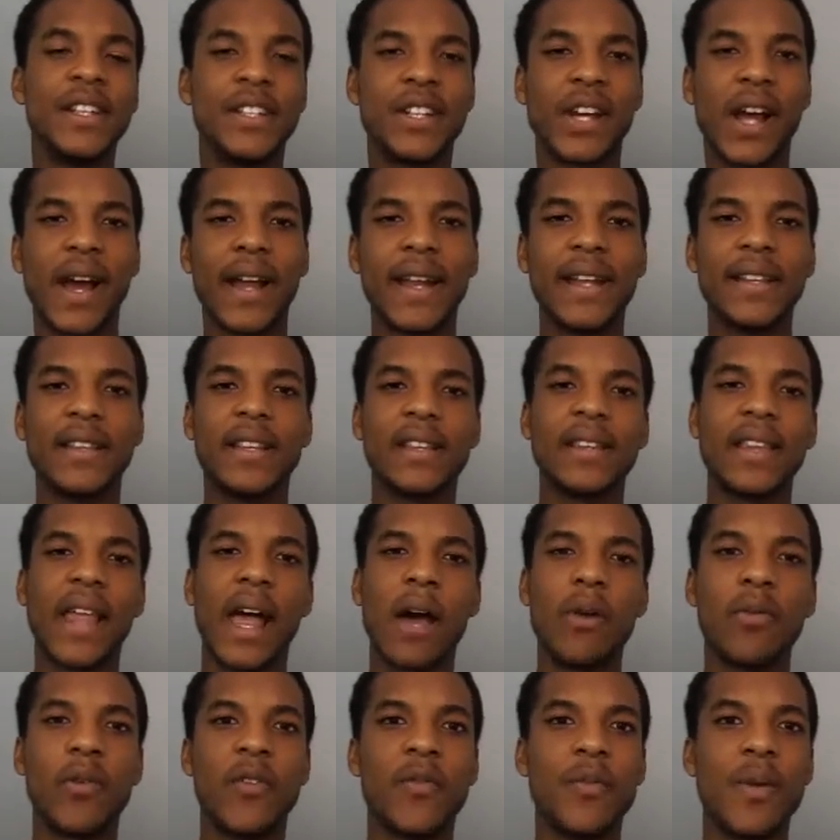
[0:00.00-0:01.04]
she kind of did
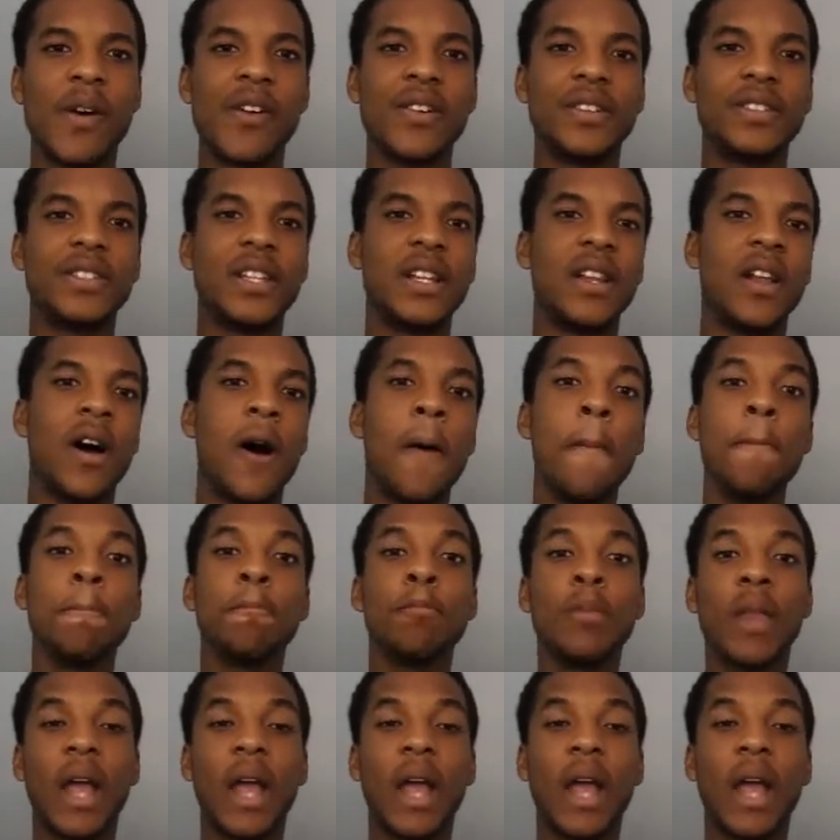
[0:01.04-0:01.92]
that with Maricilla